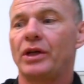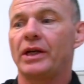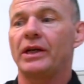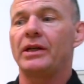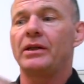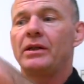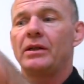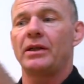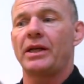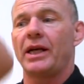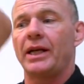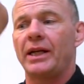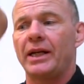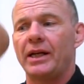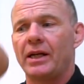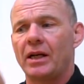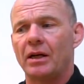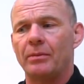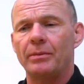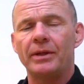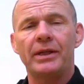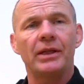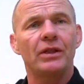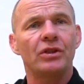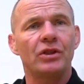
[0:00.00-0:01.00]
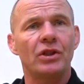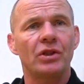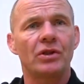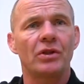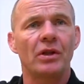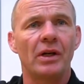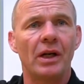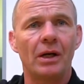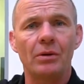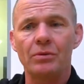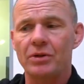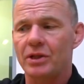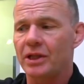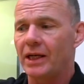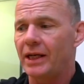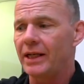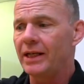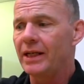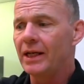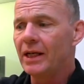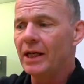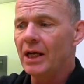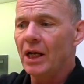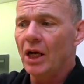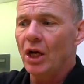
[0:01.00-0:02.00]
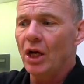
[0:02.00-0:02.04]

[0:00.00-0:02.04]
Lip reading: you can kind of come here just to the outside,